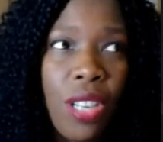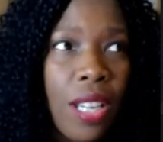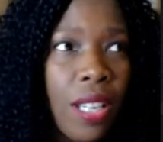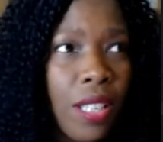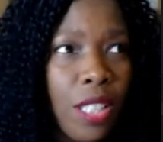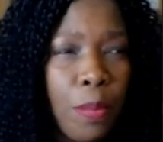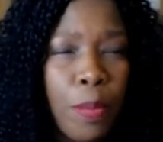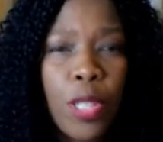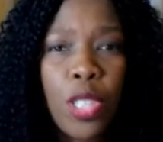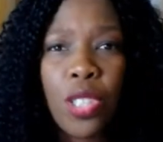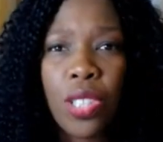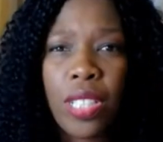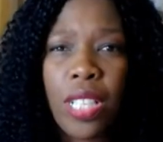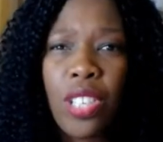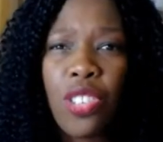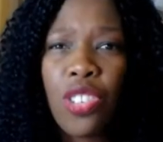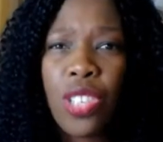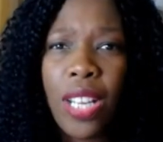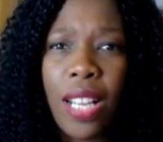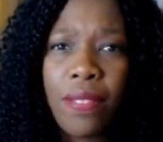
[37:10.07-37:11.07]
Spiritual
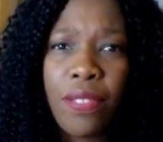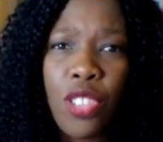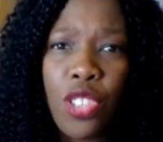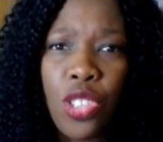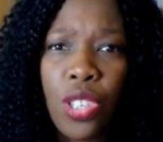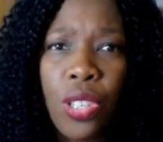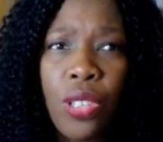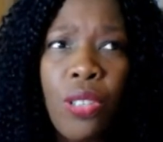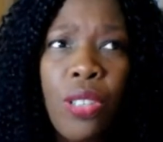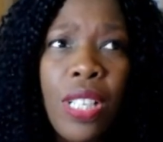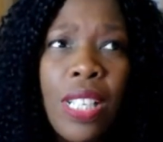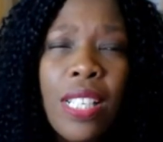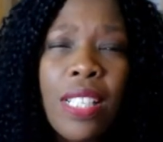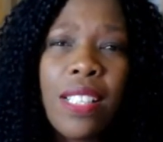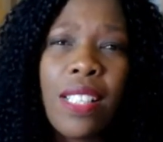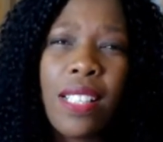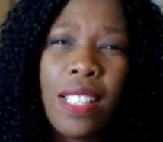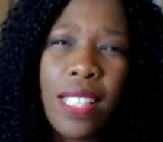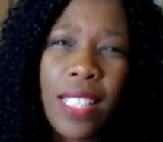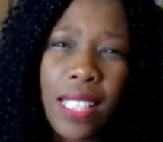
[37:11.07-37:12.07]
Ascension after show.
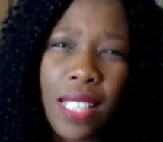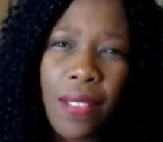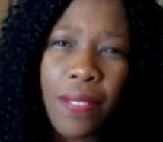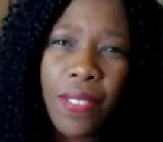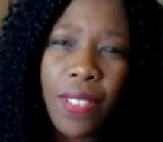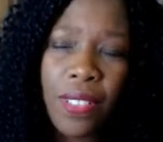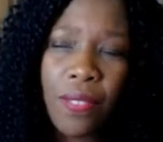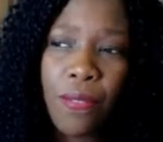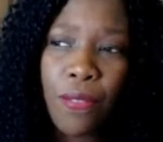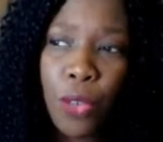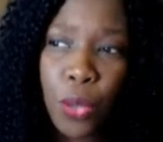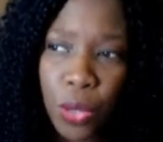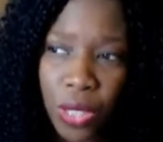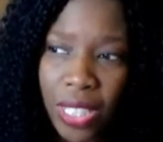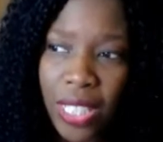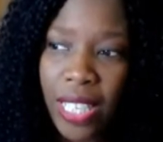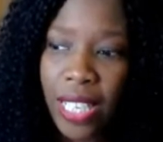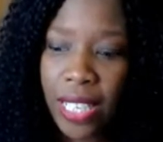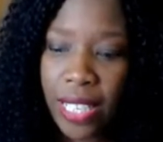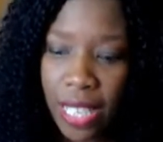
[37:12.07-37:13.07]
So there's
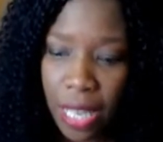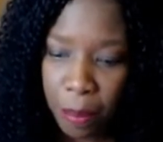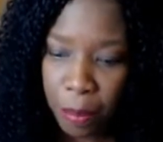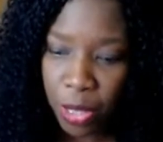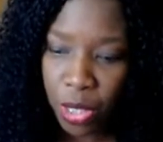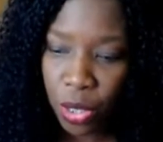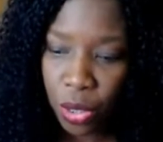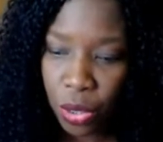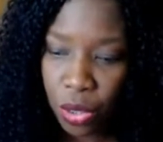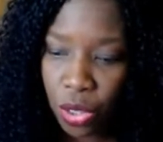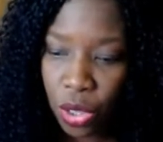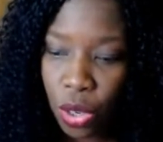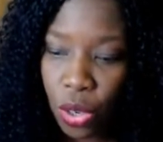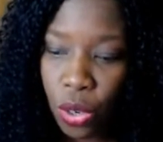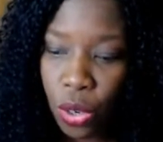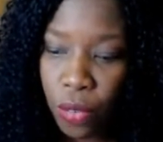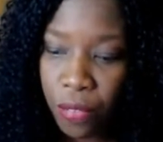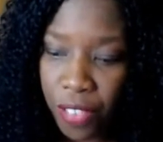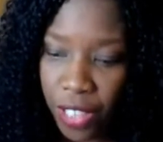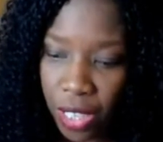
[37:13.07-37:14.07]
49 episodes
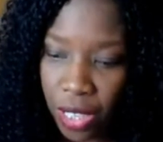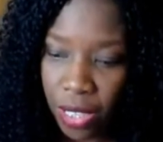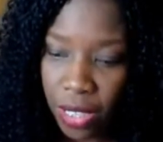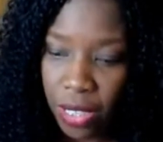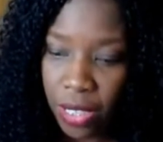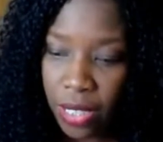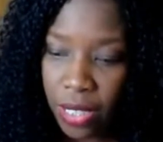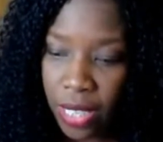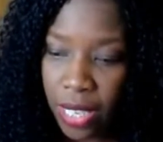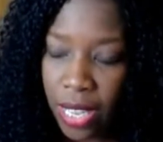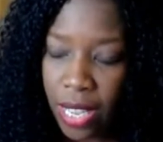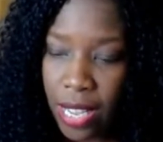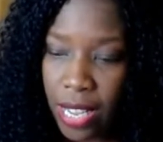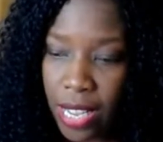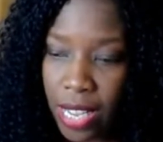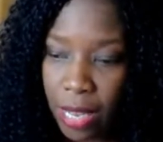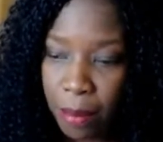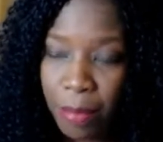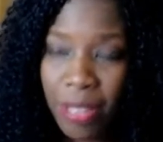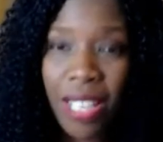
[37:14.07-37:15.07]
over
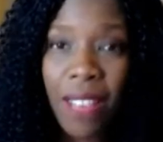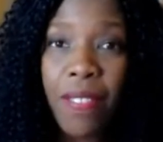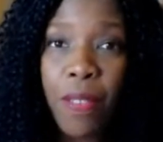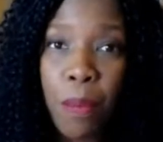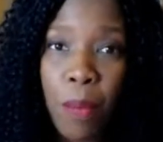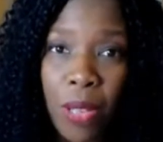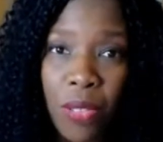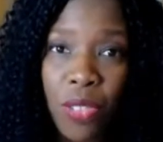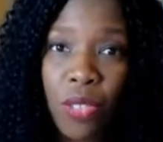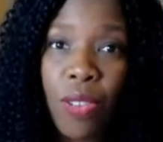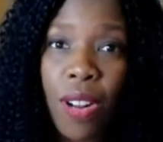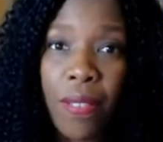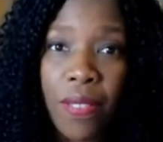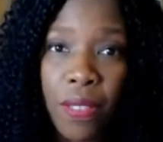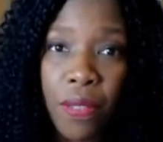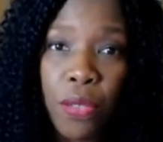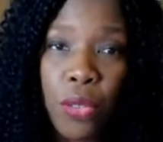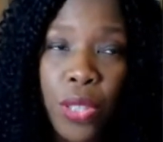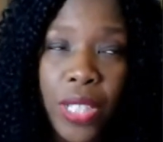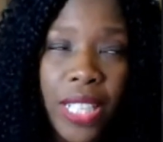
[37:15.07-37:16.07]
7 months rather than
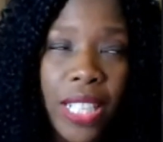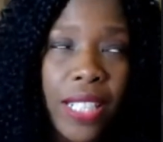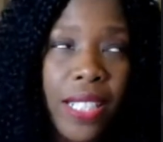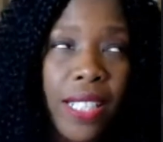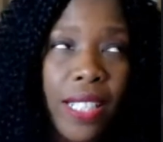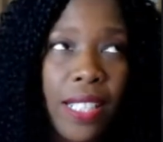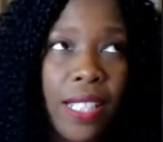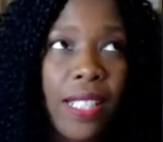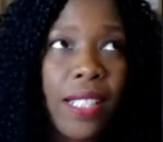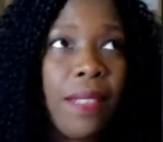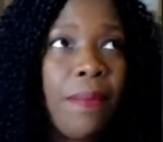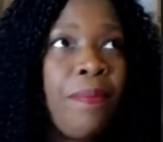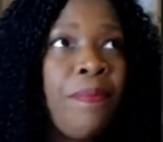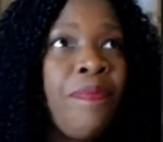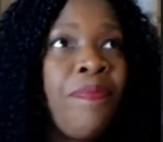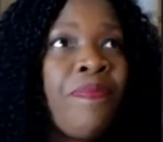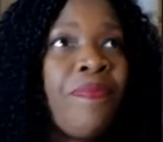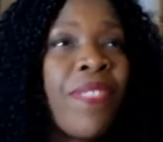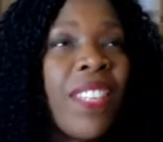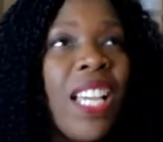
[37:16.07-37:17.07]
49 days.
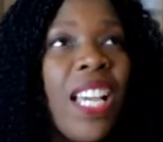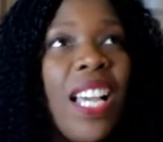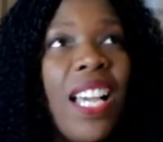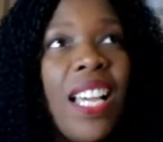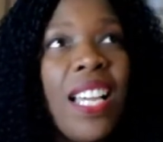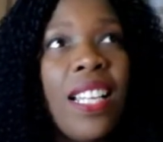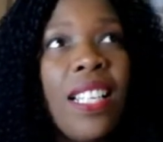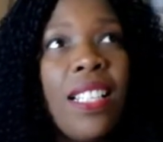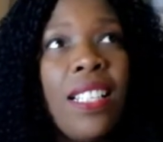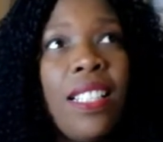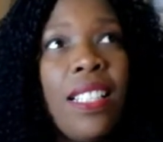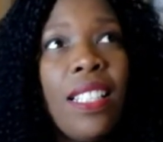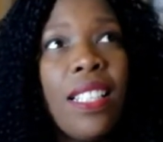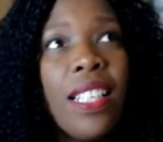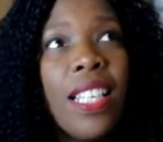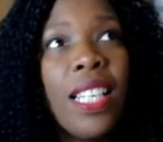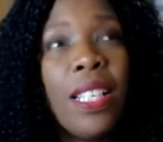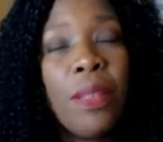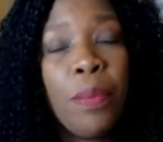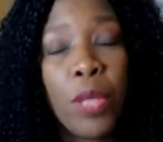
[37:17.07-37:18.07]
And
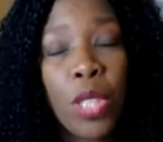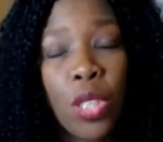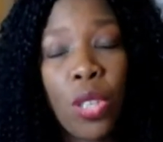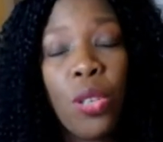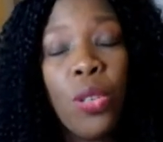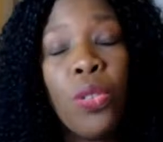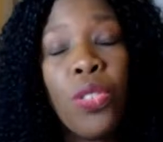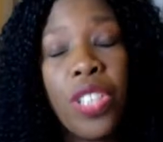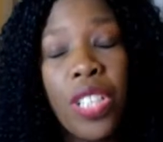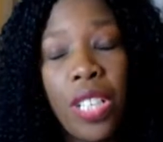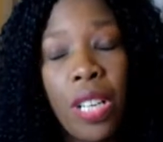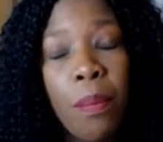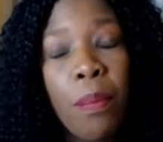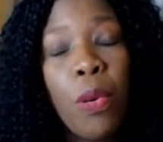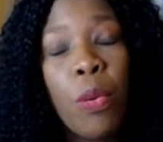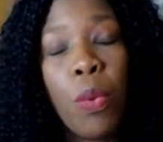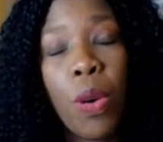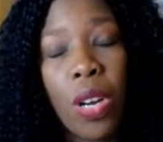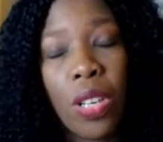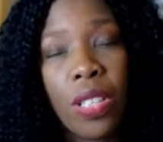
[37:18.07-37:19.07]
it was called the
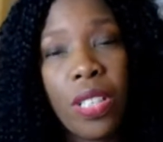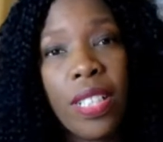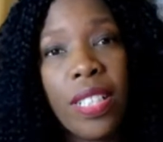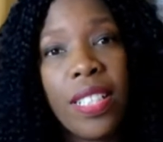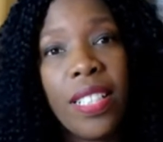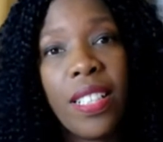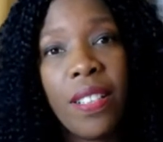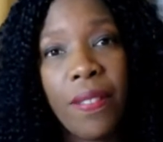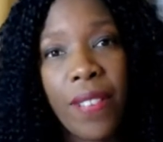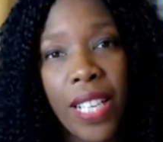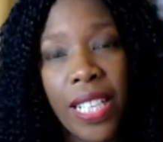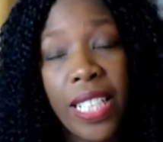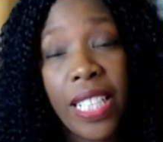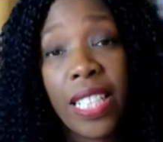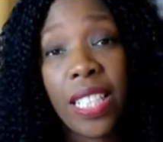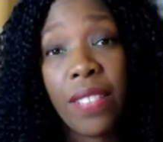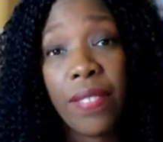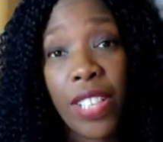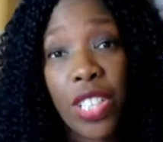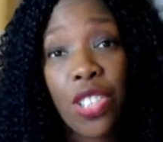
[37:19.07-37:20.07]
#1 Divine
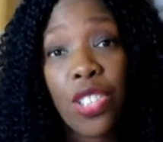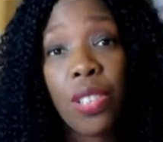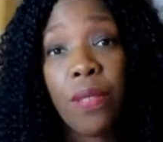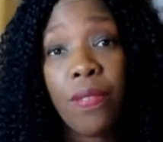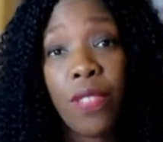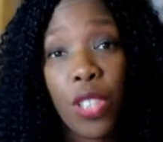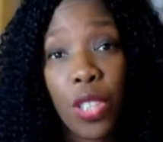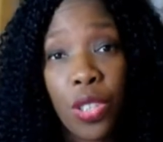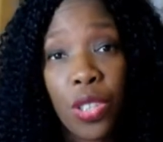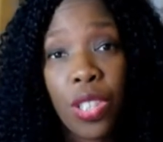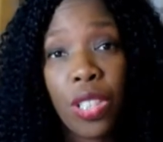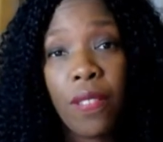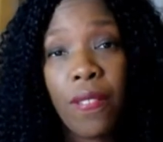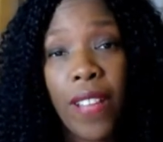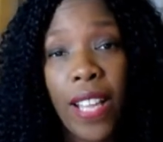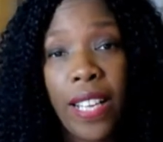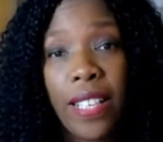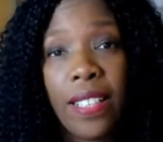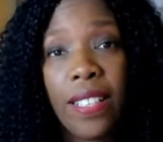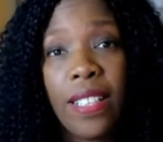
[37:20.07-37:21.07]
Intervention virtual
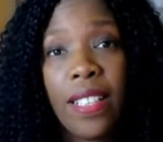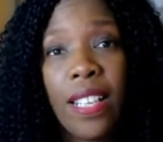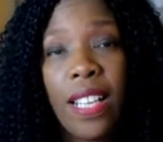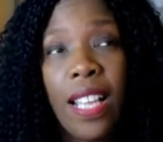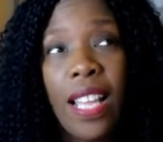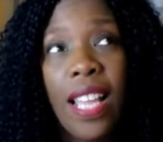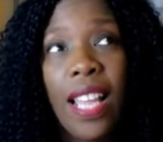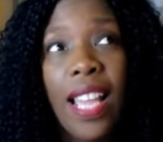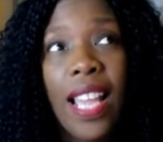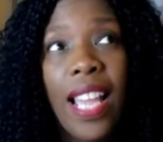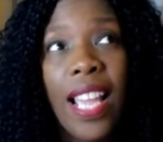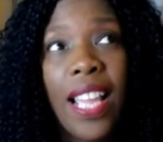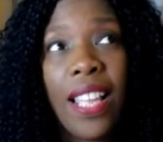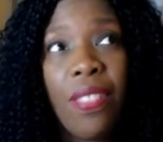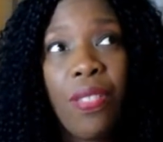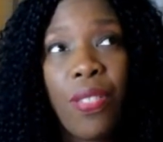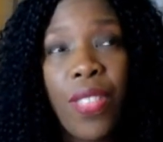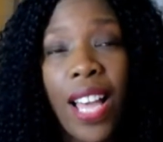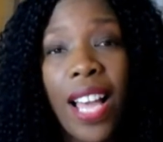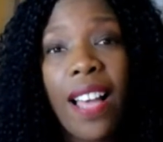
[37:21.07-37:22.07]
event.
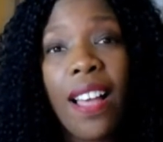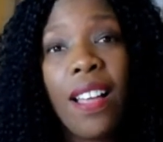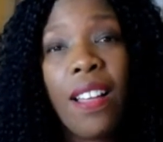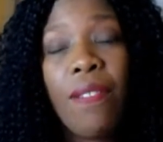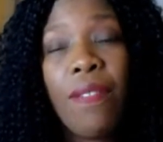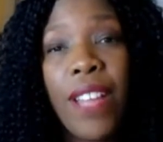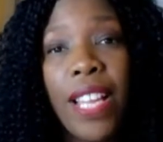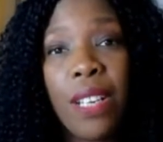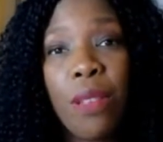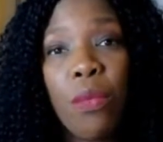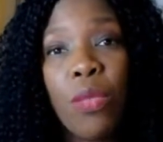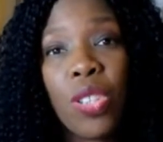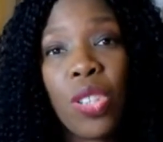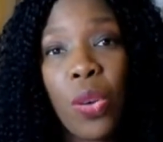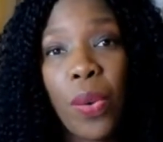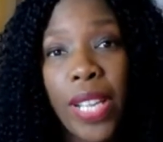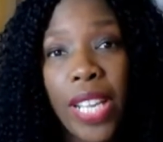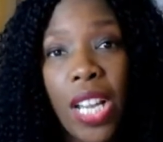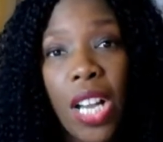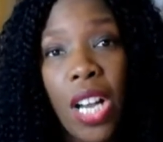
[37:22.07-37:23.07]
And that event was
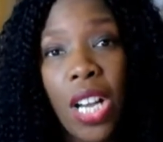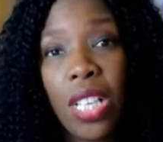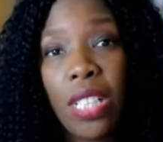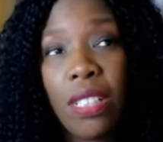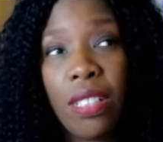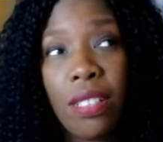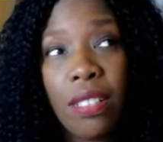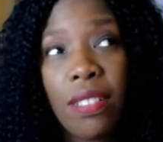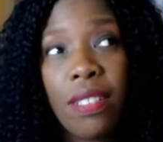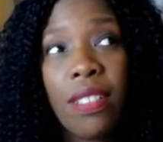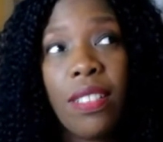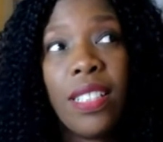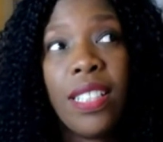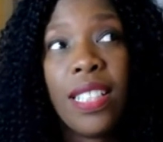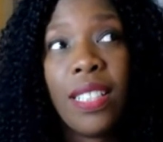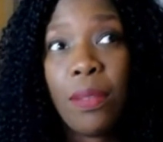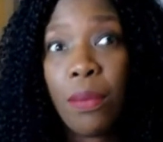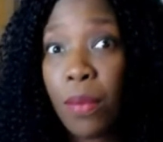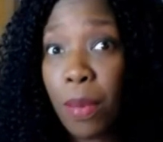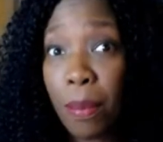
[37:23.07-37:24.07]
going on
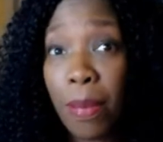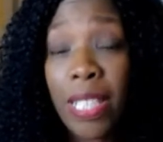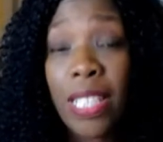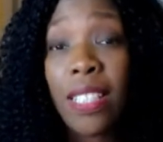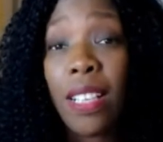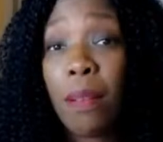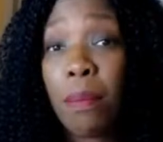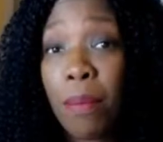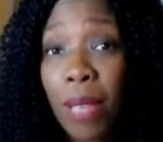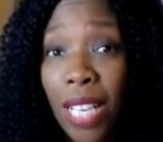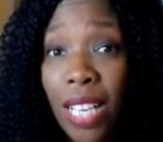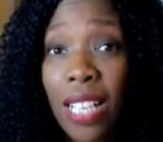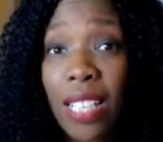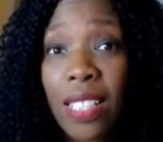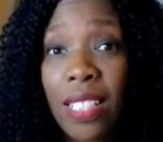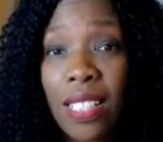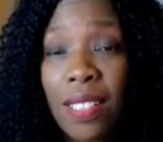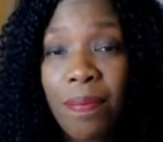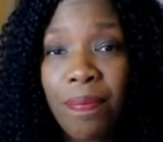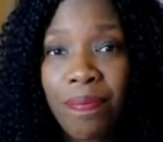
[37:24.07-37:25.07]
when my son
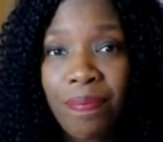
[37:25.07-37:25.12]
passed.